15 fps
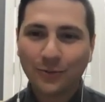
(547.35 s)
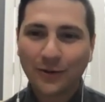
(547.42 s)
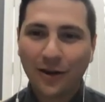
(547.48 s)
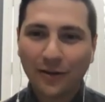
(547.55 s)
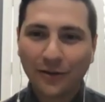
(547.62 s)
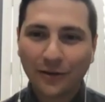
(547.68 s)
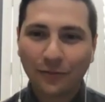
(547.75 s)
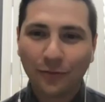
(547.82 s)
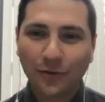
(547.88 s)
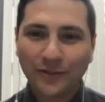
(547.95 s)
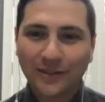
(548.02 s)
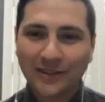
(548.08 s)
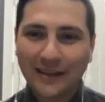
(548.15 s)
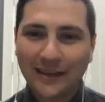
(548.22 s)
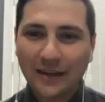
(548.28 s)
We all look forward
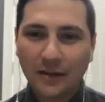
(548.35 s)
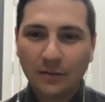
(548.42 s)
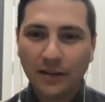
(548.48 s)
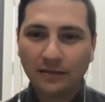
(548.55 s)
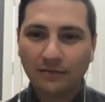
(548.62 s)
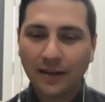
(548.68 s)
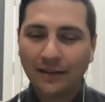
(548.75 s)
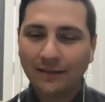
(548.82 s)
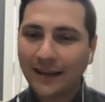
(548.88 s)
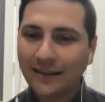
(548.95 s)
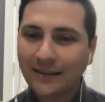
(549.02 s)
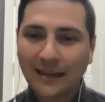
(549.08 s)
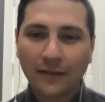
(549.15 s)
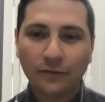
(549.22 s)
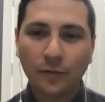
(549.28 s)
to seeing them, and
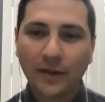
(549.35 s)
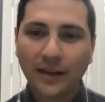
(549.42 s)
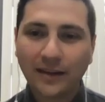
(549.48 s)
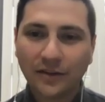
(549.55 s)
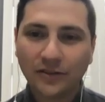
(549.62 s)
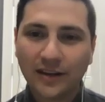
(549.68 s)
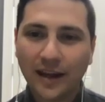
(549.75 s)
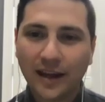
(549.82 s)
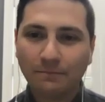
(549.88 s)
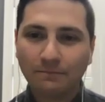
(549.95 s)
thanks again for being here today.